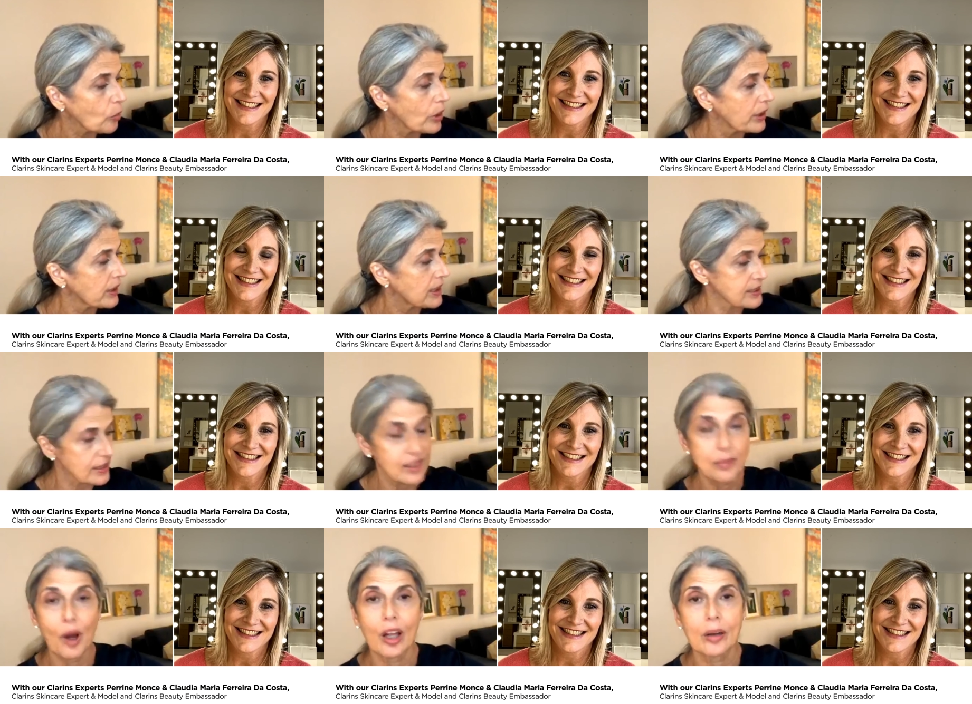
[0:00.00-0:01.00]
Speaker 1: one that is a
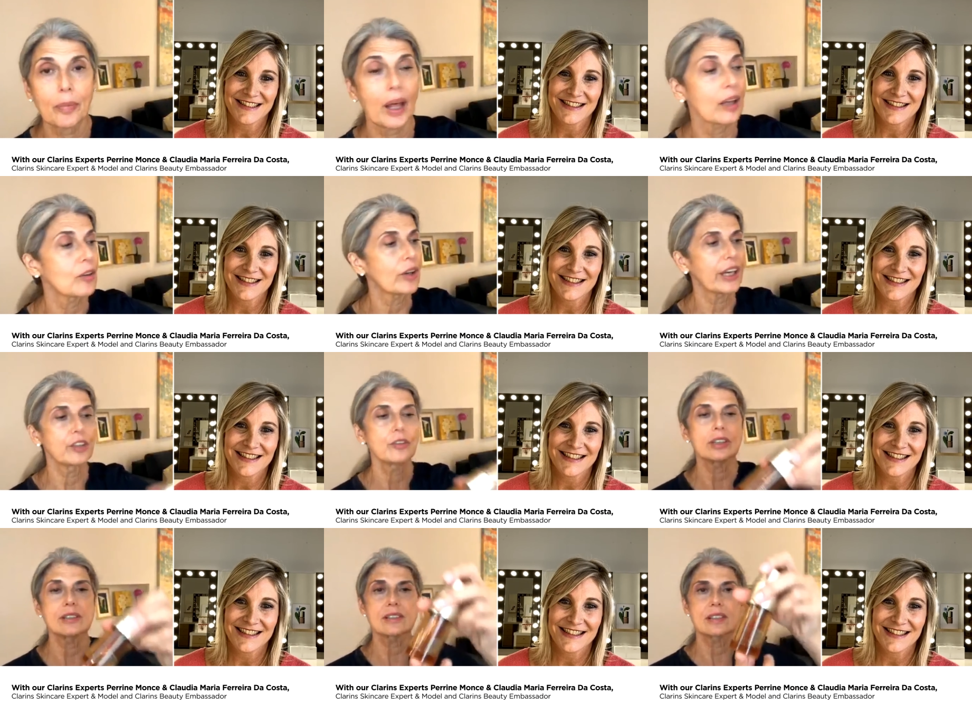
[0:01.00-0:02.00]
smaller bottle, and you
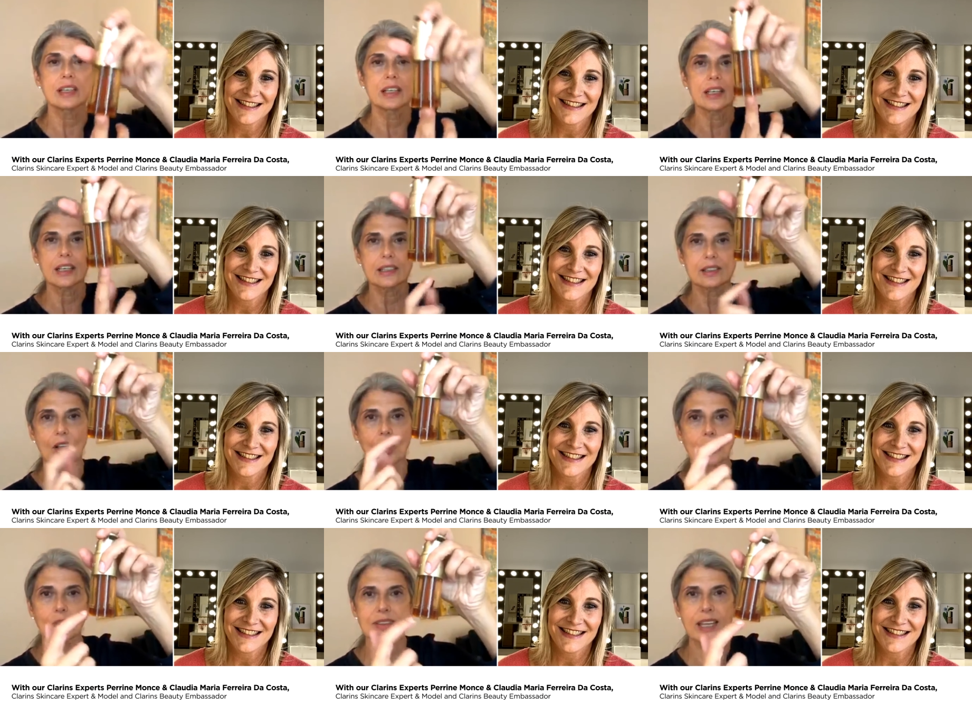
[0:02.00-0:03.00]
can see it's
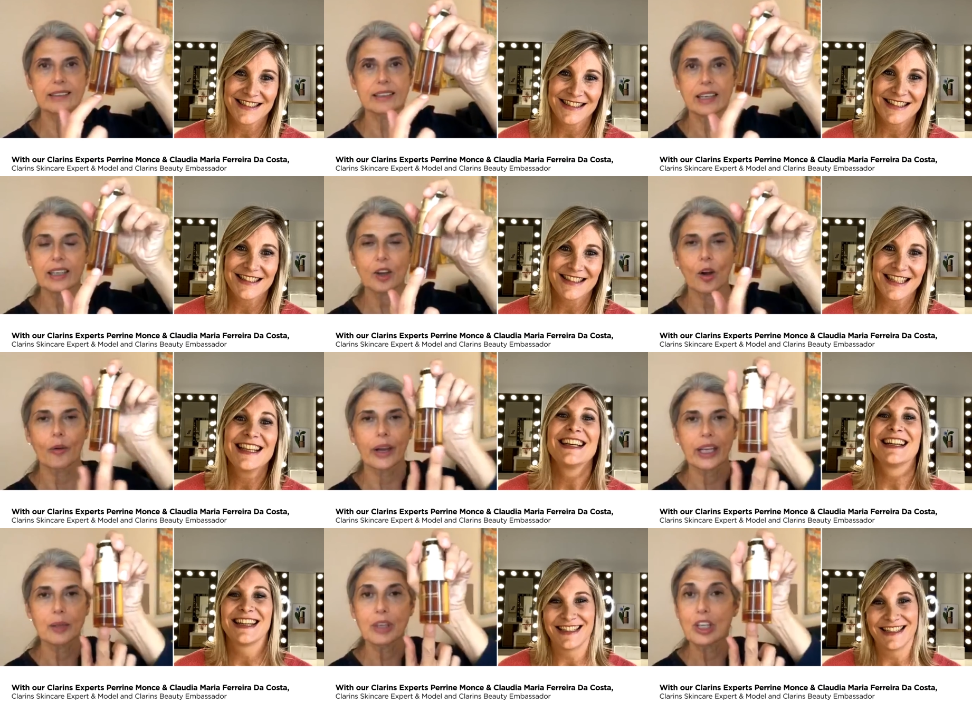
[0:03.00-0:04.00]
almost at the end
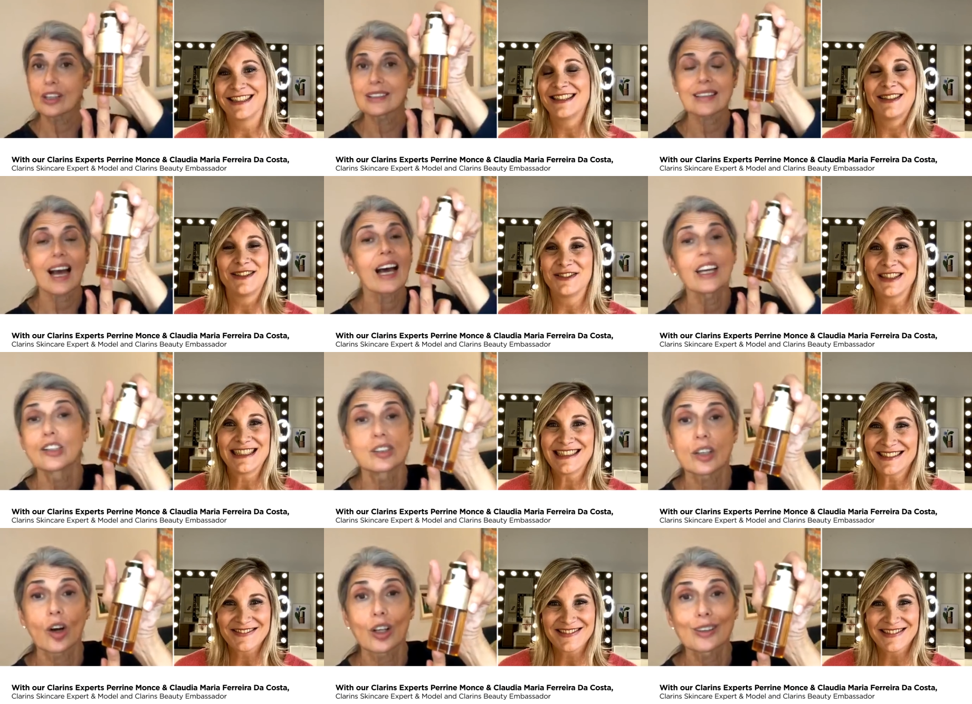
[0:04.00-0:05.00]
already because uh-huh. I use
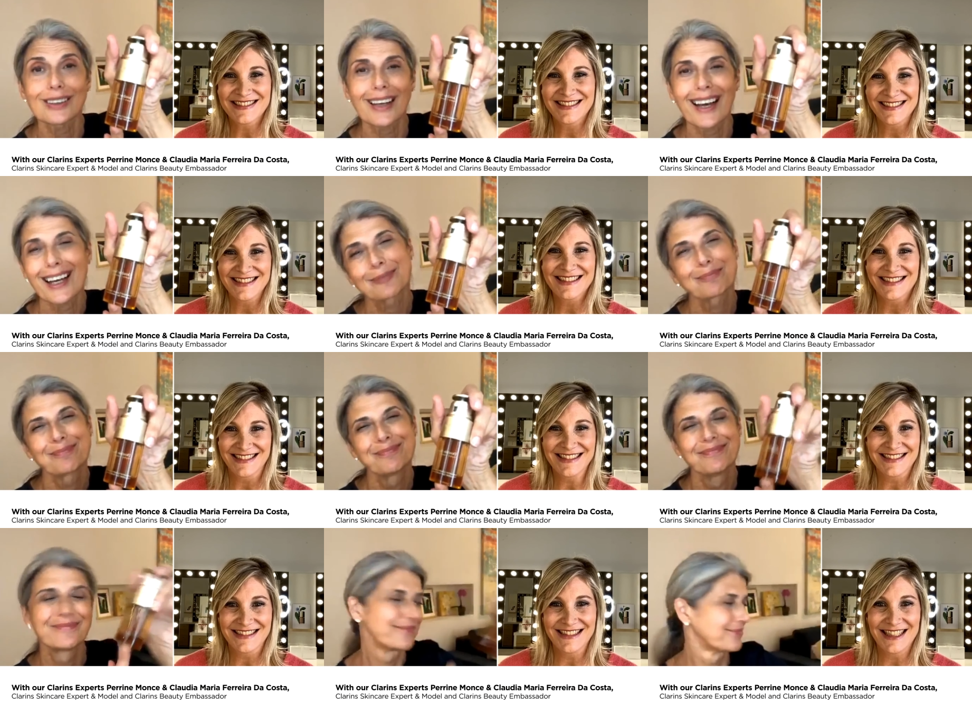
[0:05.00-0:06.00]
it all the time.
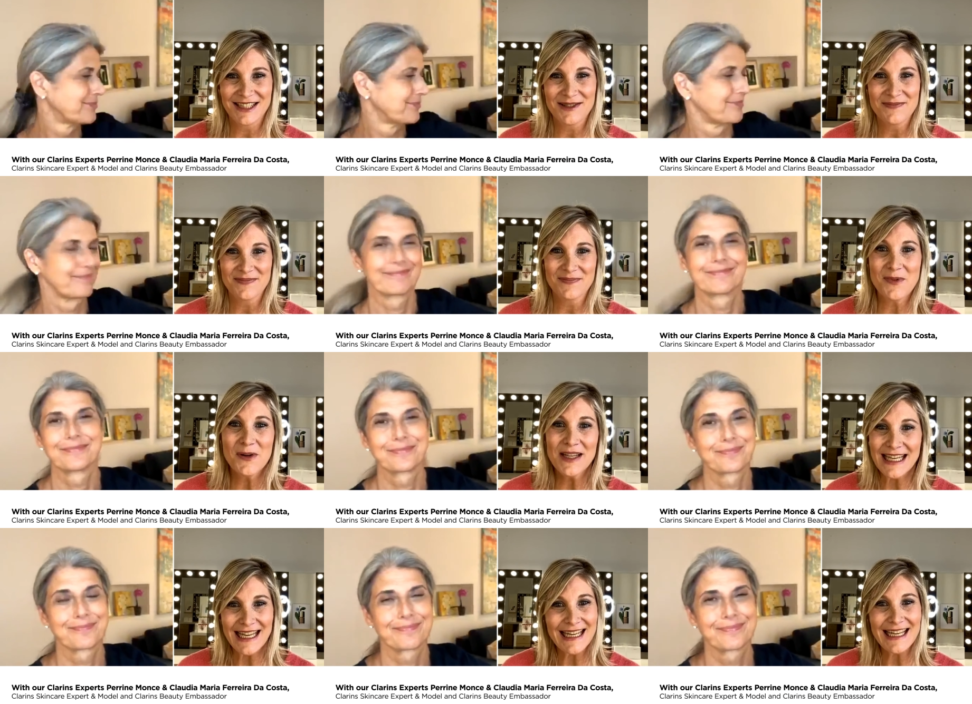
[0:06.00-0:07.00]
Speaker 2: Yeah,
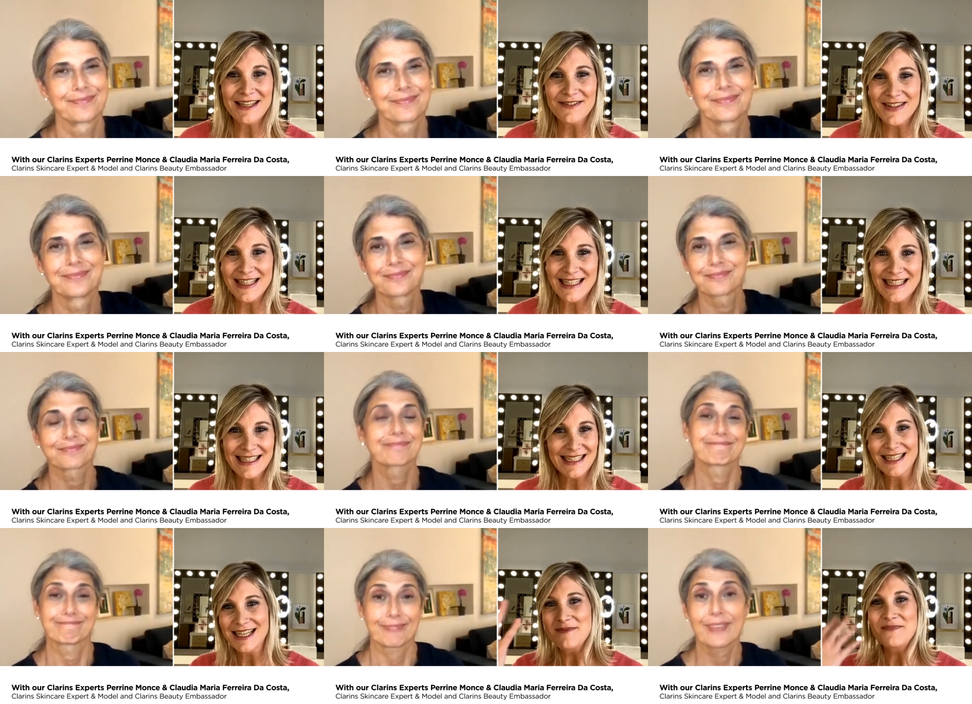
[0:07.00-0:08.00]
morning and evening.
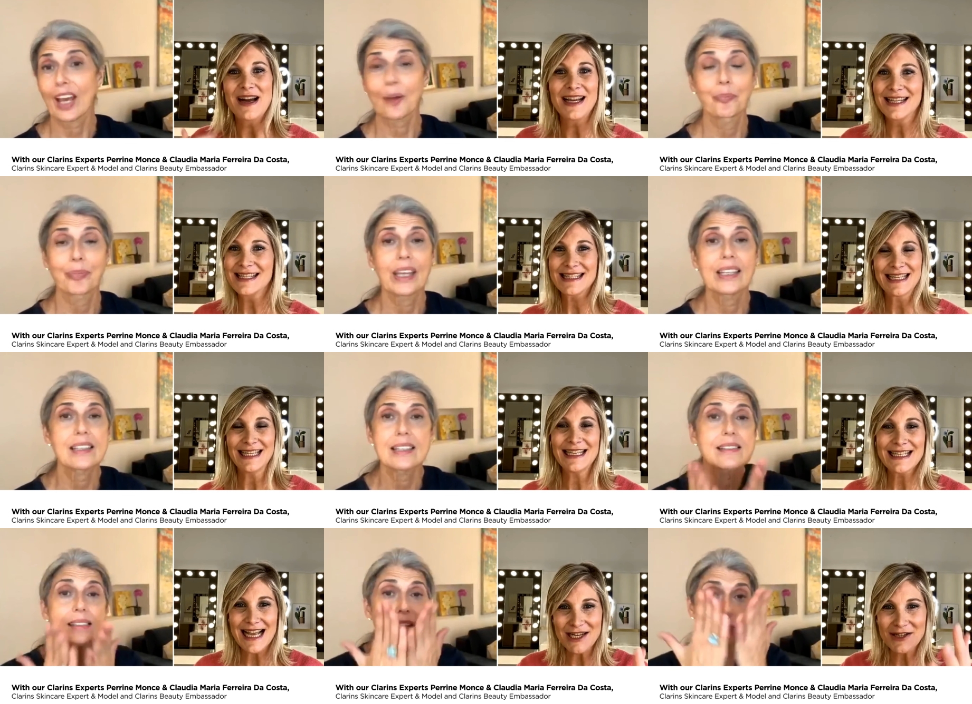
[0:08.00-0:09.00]
My it,
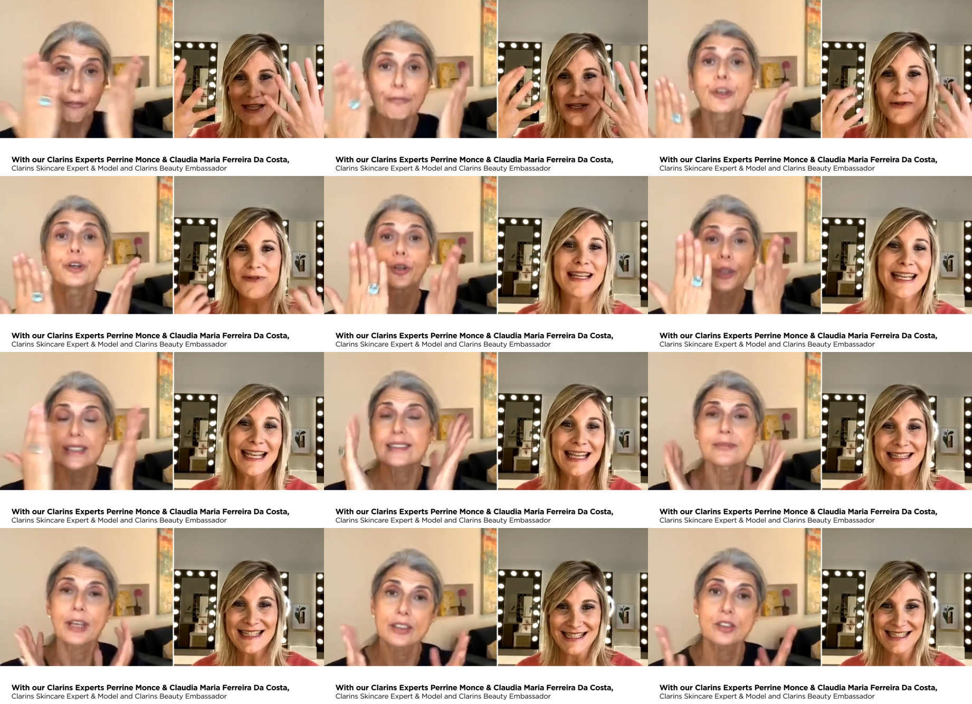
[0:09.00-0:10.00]
it's like food.
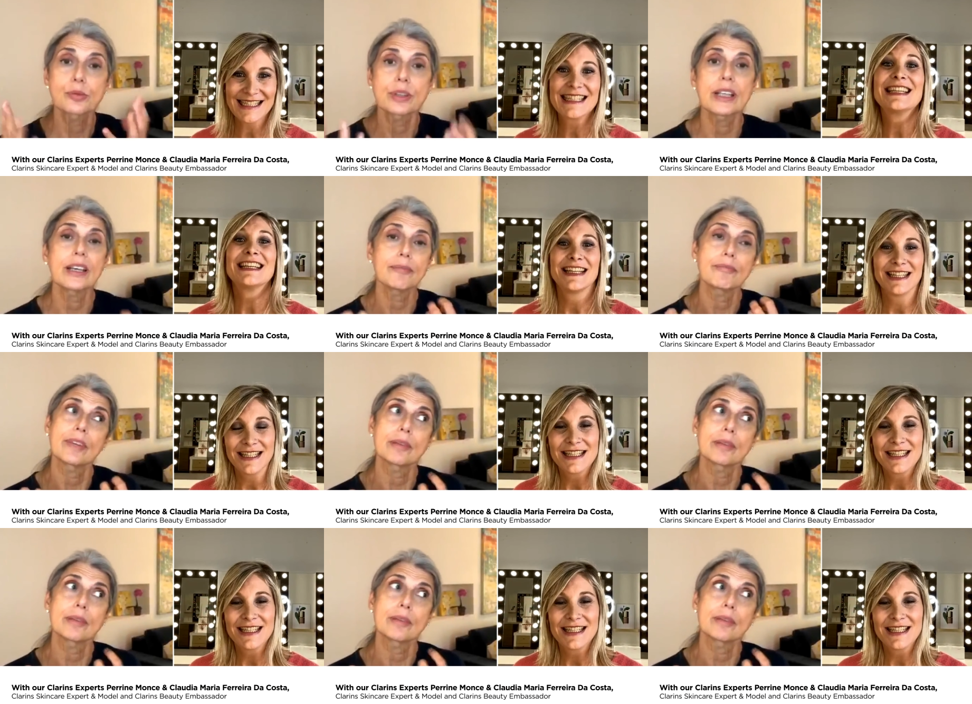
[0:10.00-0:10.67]
It's it's really